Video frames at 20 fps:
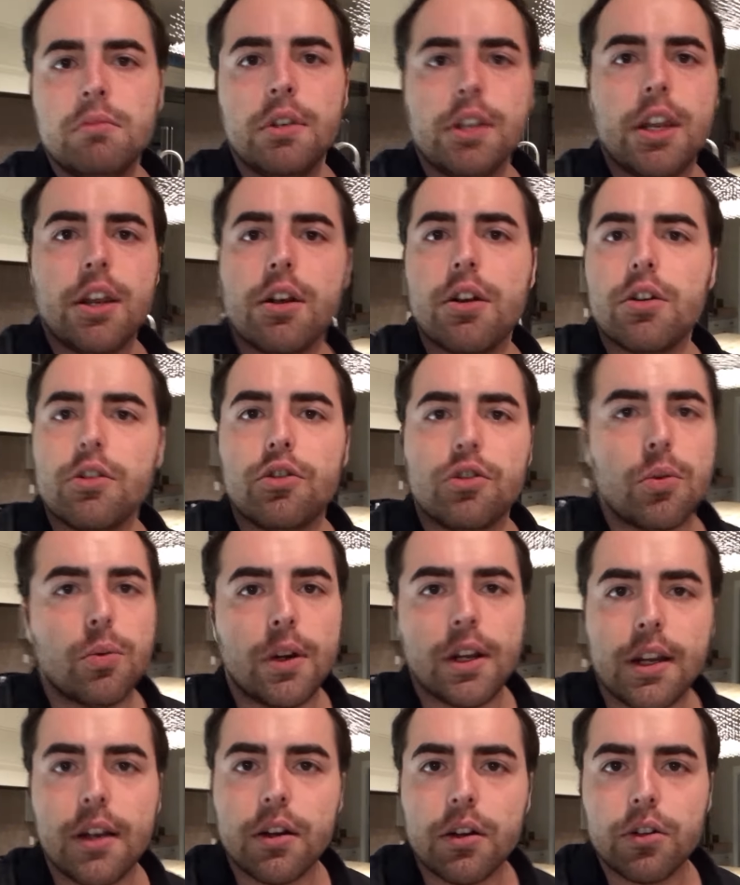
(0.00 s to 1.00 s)
years,
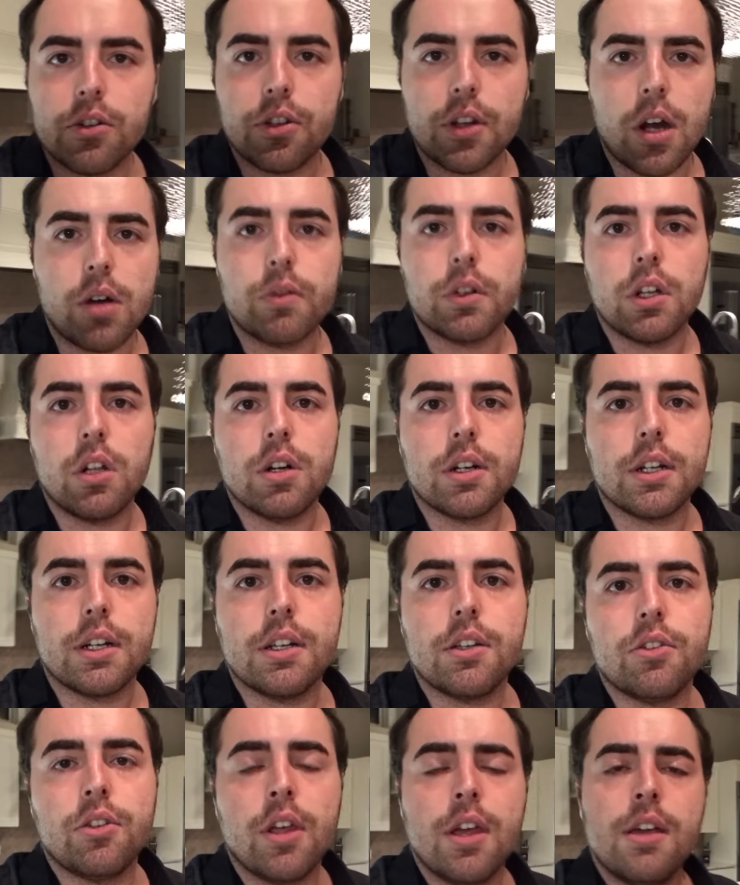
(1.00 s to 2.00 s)
20 years, however long it
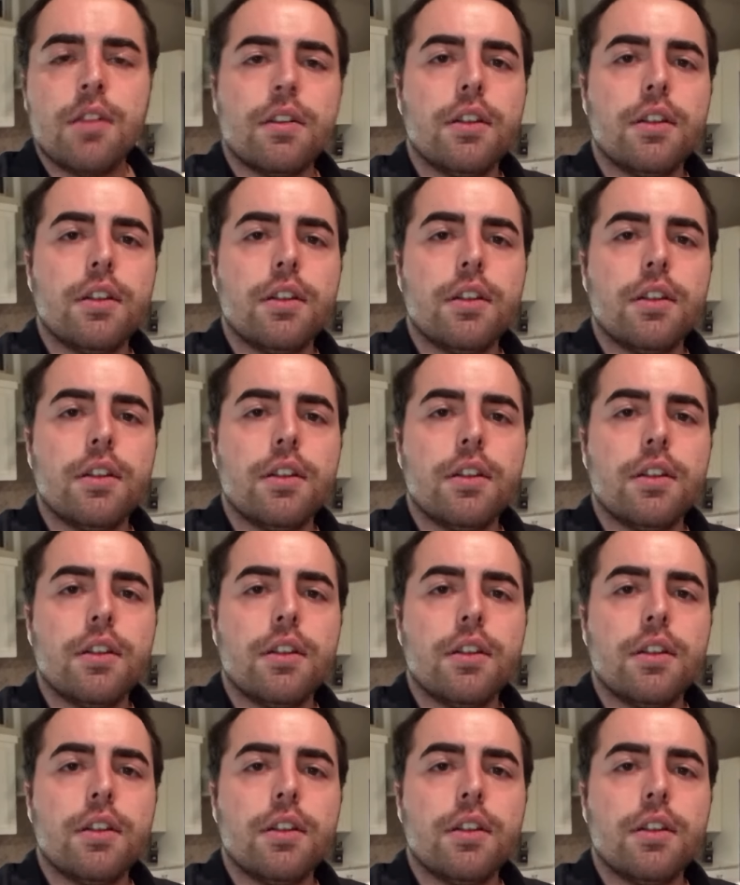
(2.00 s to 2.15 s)
is